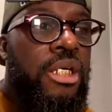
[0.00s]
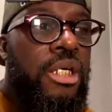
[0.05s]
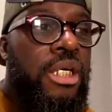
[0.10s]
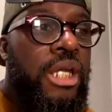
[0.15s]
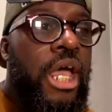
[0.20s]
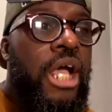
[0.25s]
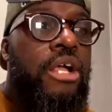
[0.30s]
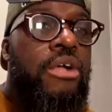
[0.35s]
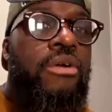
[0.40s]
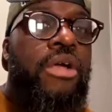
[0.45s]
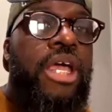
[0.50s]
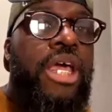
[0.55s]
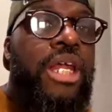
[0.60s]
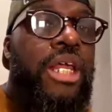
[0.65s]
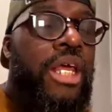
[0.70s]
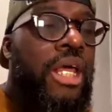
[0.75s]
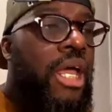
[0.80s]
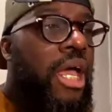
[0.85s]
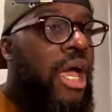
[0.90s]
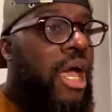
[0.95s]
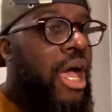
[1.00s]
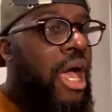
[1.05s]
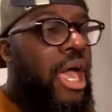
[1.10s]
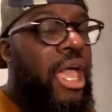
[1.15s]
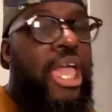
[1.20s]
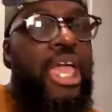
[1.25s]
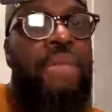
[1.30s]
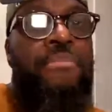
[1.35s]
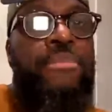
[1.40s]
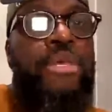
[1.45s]
Now, granted, I
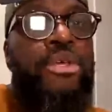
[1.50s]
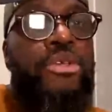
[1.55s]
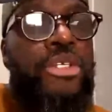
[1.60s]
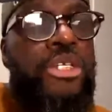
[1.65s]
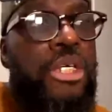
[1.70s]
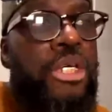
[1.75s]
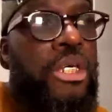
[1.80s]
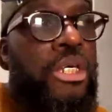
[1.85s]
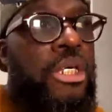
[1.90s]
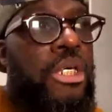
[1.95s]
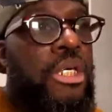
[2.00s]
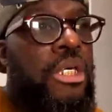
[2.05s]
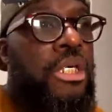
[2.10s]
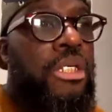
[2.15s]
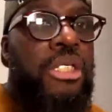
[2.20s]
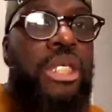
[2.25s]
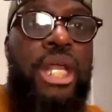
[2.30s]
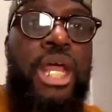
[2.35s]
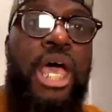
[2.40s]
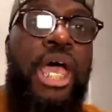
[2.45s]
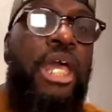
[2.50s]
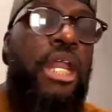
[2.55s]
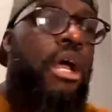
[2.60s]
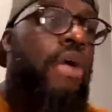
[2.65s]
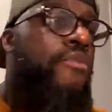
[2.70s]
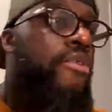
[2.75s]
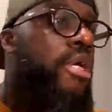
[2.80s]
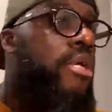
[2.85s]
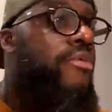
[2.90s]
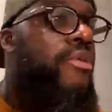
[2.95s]
had music that I had
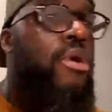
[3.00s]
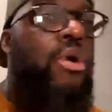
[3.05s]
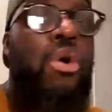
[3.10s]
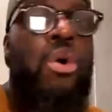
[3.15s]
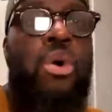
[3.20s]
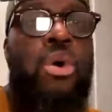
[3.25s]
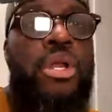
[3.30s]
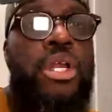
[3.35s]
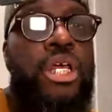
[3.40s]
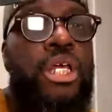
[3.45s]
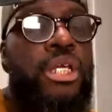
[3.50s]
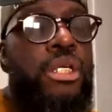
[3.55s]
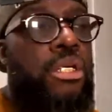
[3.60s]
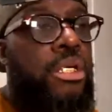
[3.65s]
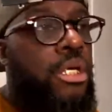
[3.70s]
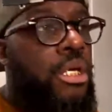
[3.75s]
already recorded,